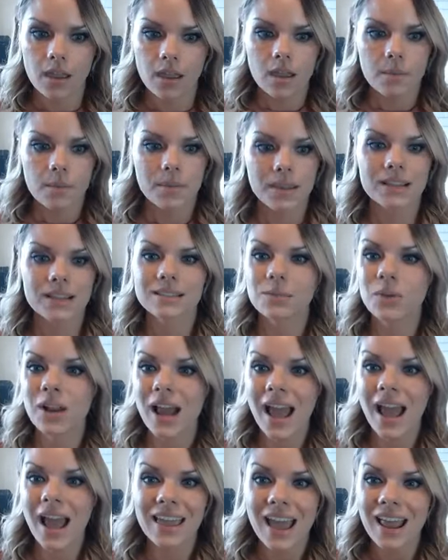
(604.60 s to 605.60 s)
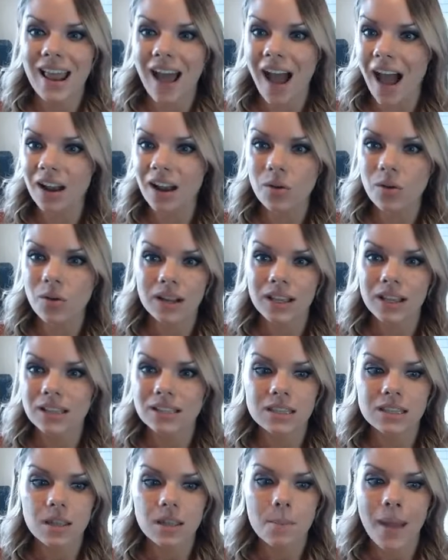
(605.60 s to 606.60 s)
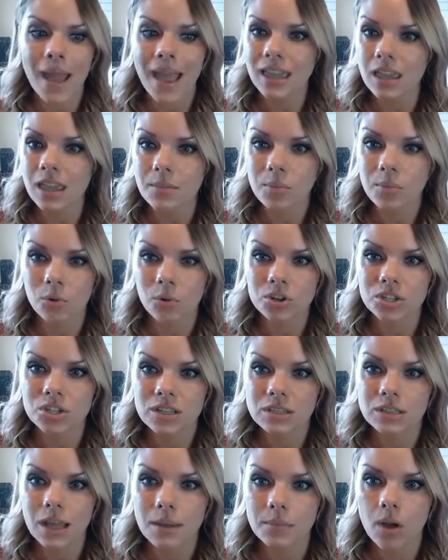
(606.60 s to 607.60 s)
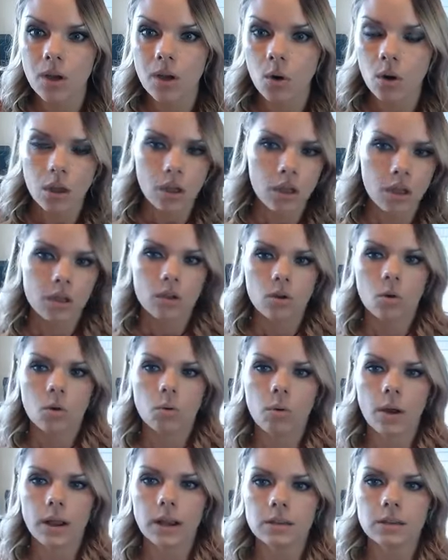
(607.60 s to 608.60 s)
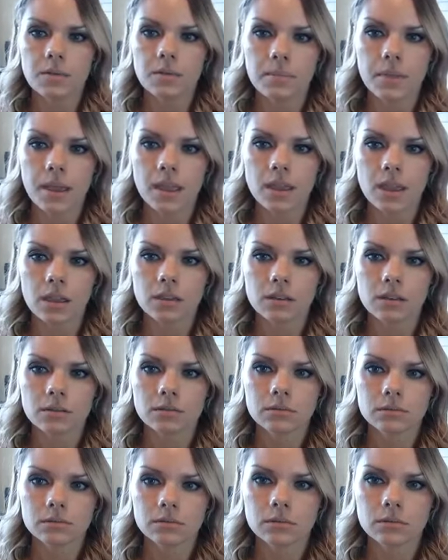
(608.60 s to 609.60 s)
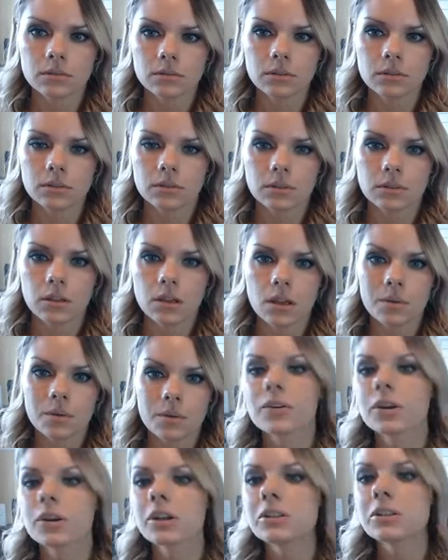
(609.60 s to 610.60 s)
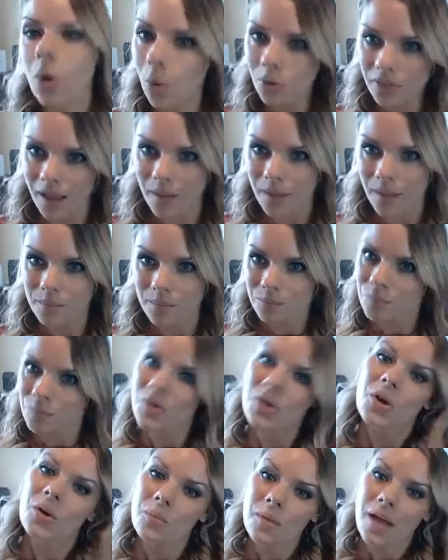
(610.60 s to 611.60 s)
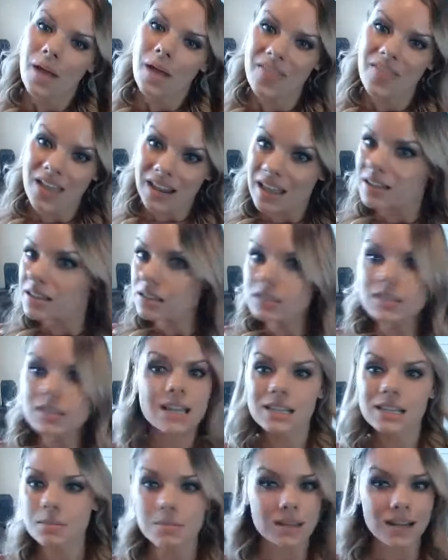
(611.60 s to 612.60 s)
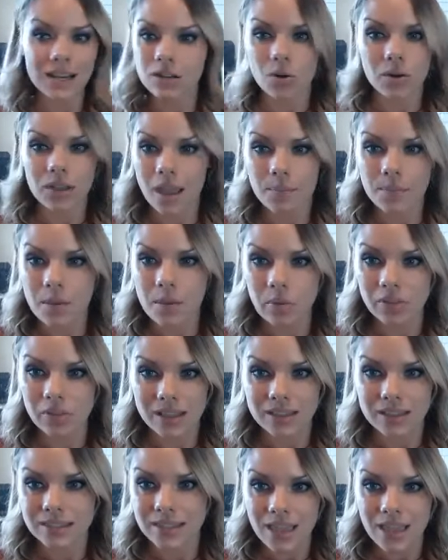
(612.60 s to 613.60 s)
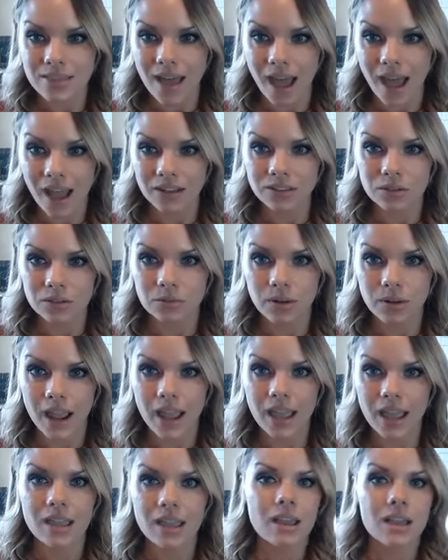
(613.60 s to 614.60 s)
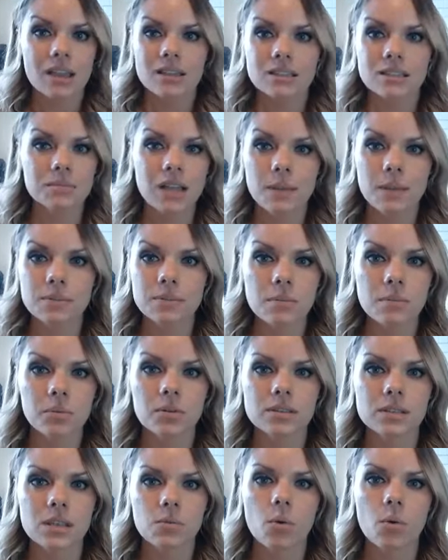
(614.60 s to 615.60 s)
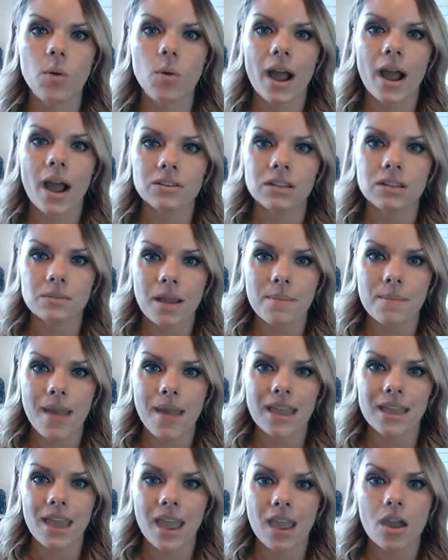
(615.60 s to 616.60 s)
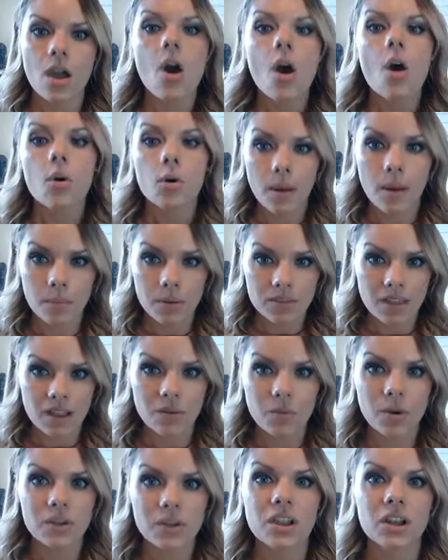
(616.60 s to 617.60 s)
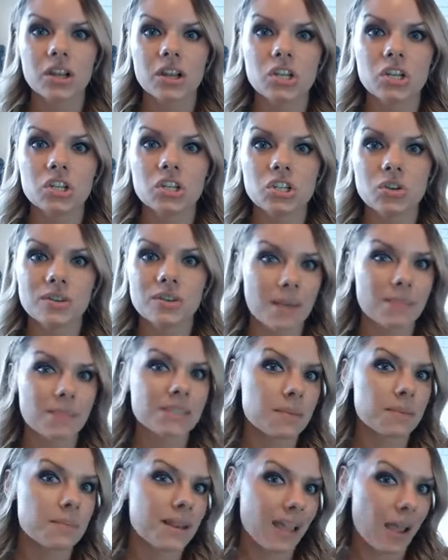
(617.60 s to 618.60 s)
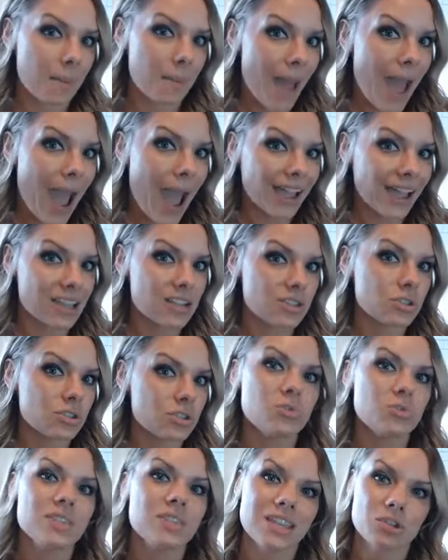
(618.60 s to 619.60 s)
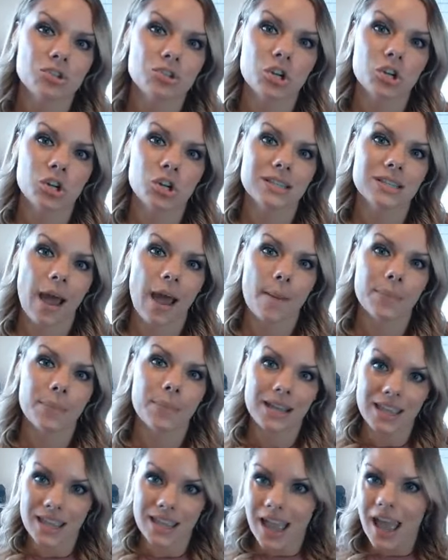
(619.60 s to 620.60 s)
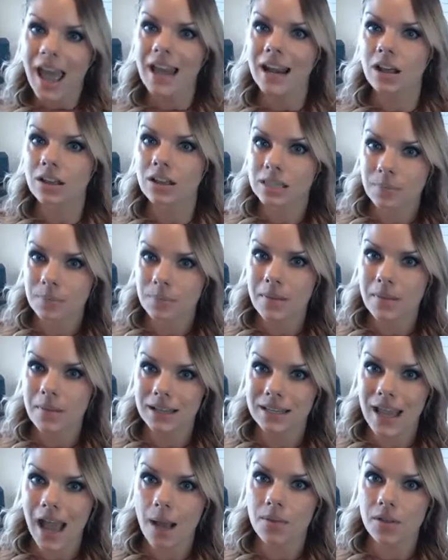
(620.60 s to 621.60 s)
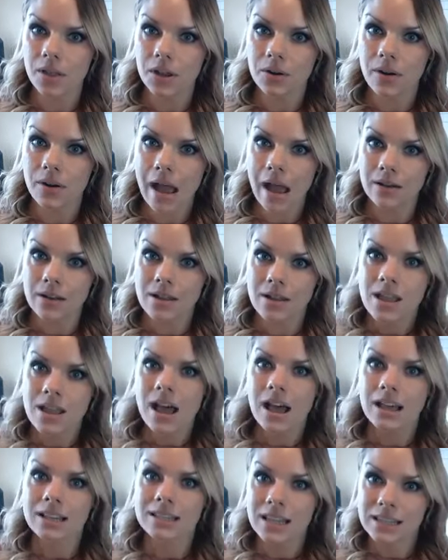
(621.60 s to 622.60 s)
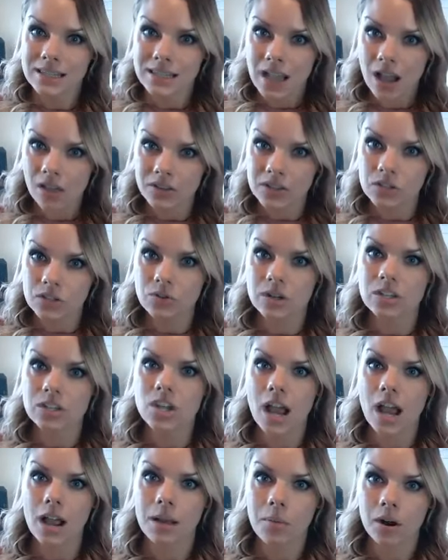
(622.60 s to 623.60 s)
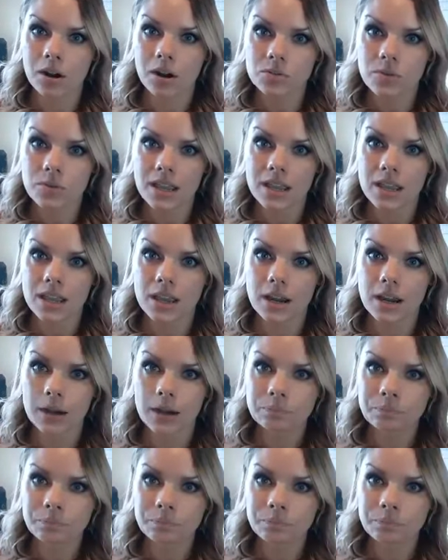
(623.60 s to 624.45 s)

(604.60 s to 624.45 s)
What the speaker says: Because when I don't want to get to the banking portion and then go, why do you need my banking? Because I've already told them. And it doesn't mean I don't get people that say that, right? Sometimes people will say, well, why do you need my banking? Remember, what they're going to do is I'm submitting a packet to the insurance company, and I'll spin my tablet around. I'll say, see all these green check marks right here?